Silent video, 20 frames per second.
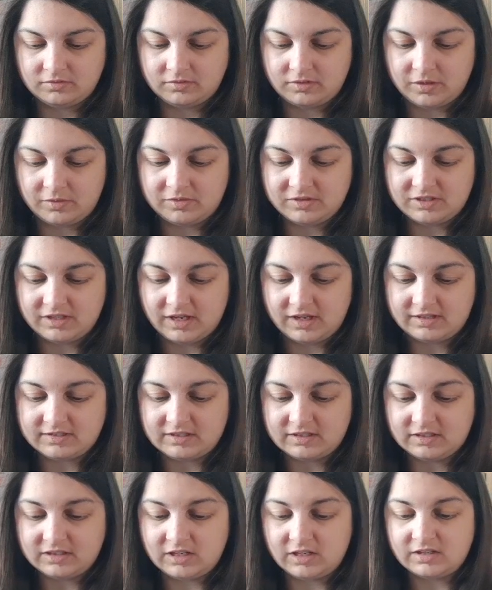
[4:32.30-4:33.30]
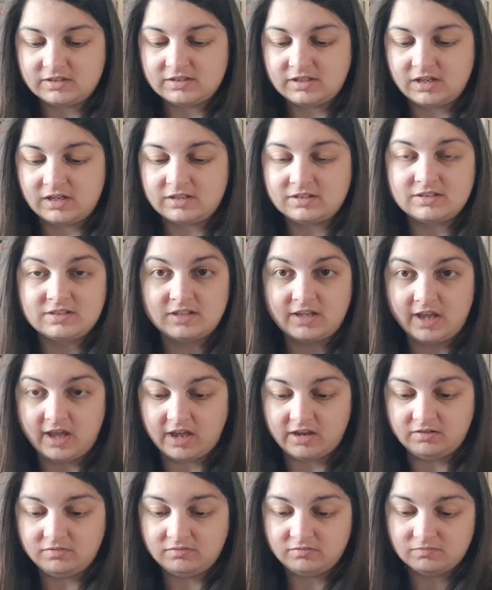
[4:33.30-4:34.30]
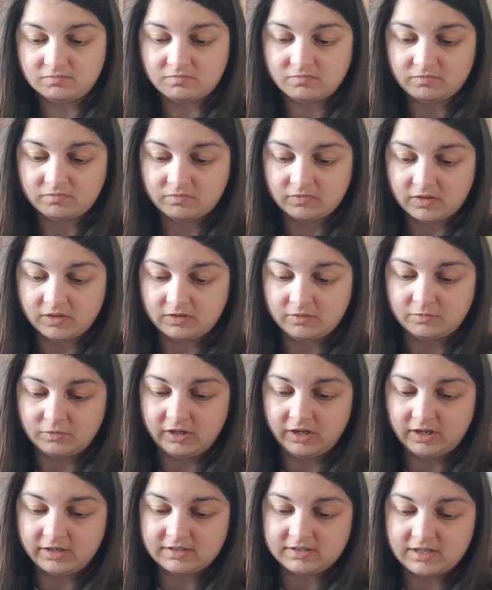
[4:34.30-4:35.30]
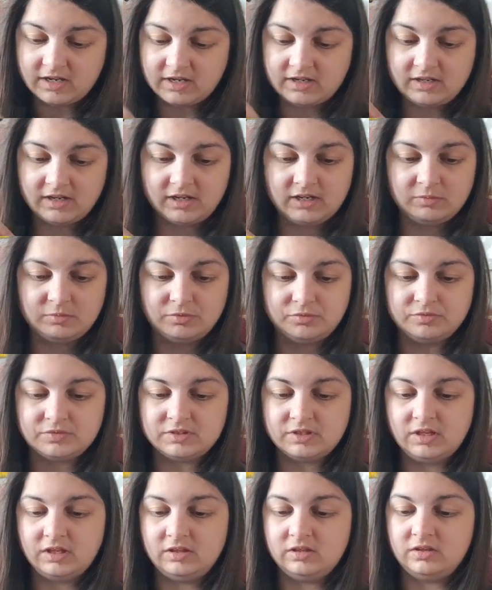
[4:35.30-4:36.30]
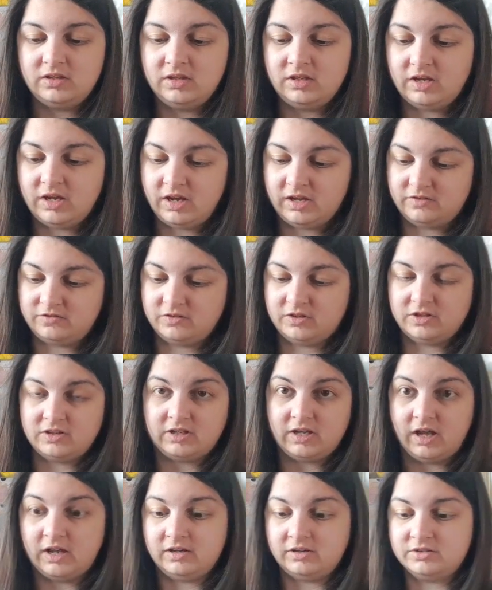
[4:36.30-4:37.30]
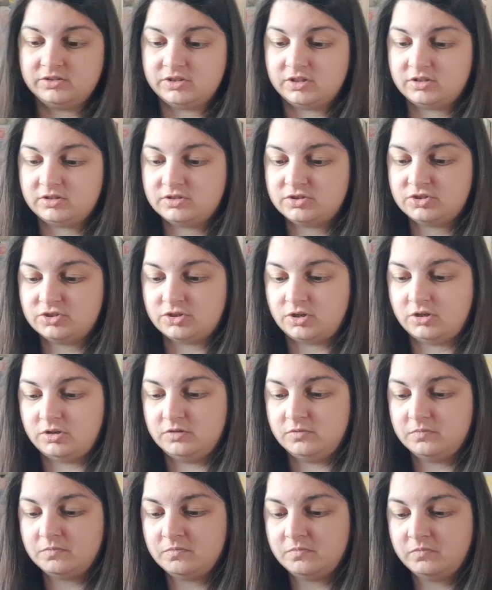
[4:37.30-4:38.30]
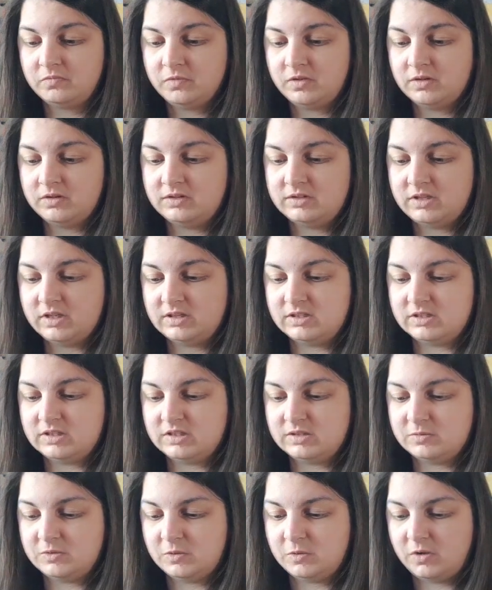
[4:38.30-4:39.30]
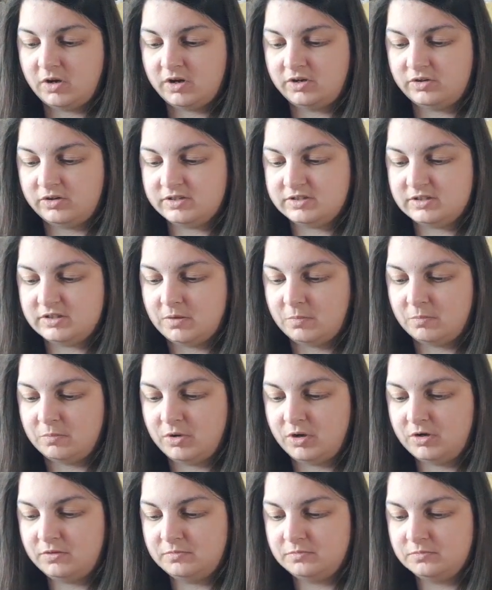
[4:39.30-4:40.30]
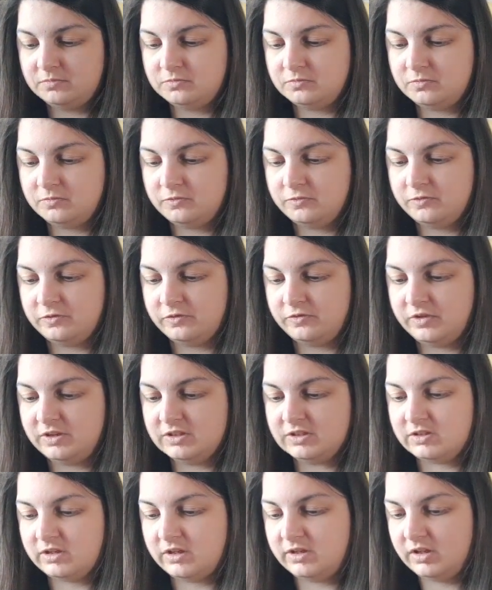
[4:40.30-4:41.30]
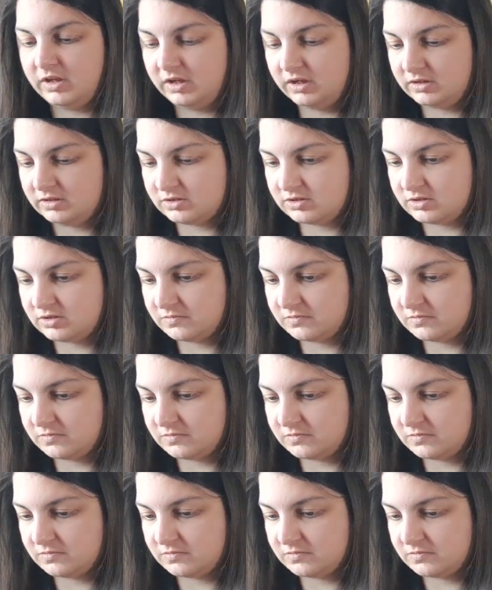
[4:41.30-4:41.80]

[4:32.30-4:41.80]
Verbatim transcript: I would hazard a guess at 10. We had 10 labels in the advent calendar, so 10 seems to be quite a nice number for things like that.